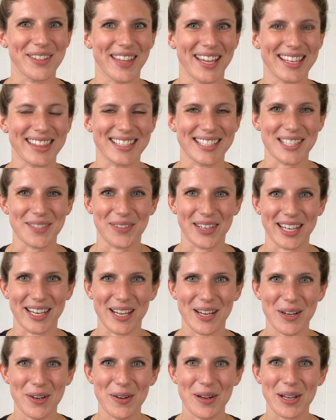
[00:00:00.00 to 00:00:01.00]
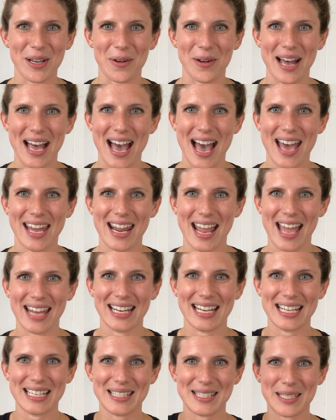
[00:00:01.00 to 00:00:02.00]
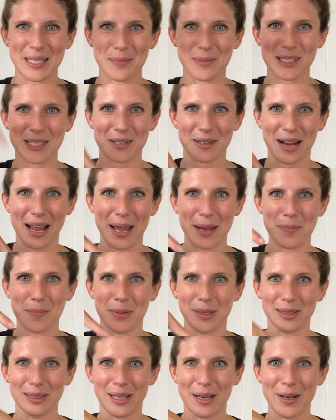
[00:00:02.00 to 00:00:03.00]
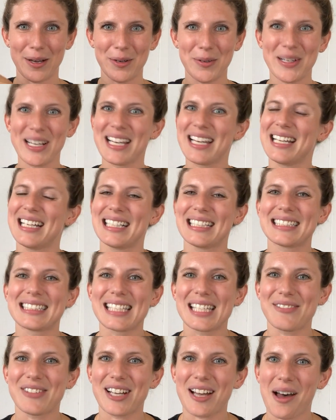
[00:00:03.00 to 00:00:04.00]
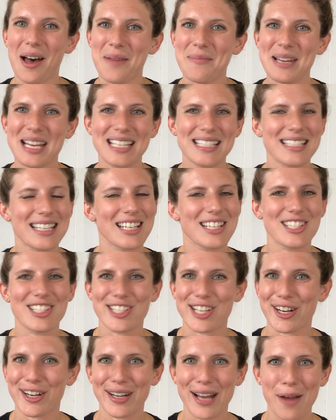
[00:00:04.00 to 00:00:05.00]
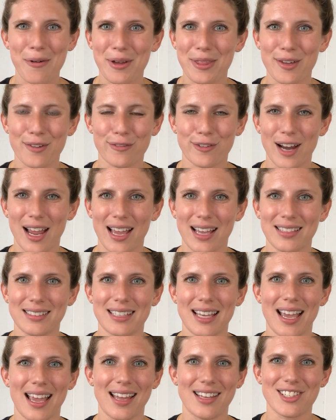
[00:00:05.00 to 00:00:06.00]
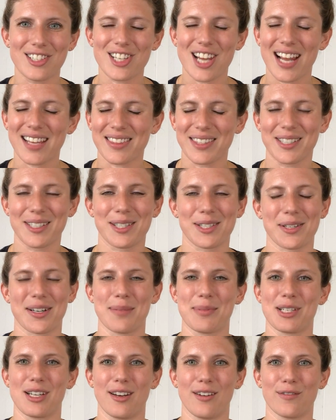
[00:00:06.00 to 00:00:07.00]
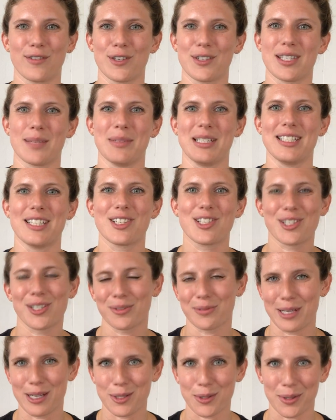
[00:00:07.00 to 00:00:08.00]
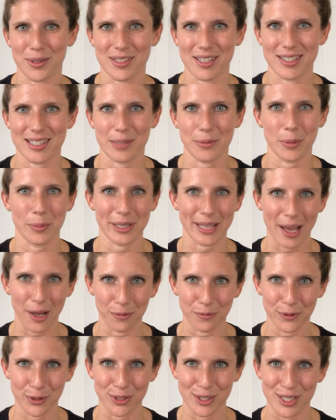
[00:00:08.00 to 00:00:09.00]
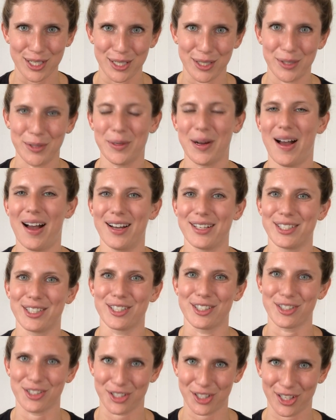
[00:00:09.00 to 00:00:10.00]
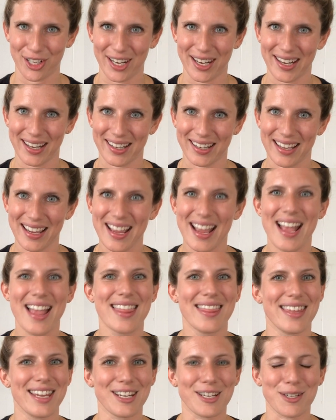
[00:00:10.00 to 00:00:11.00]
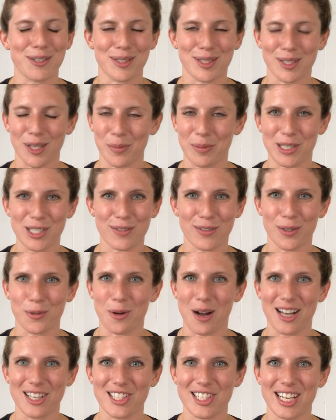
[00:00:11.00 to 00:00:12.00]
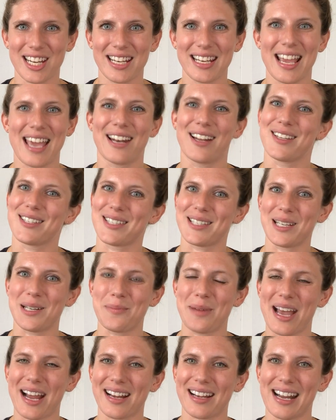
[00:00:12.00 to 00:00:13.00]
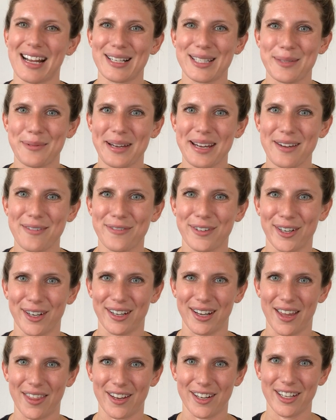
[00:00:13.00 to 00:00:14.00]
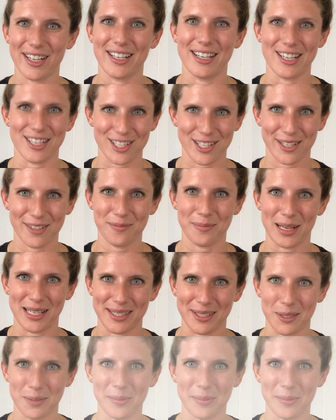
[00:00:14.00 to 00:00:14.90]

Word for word: like this video, go ahead and hit subscribe below, leave a comment, share it out with a friend, and check the description for some additional resources that will be helpful to you on your journey. Thank you so much for watching, and I'll see you back next week for another Initiative Muscle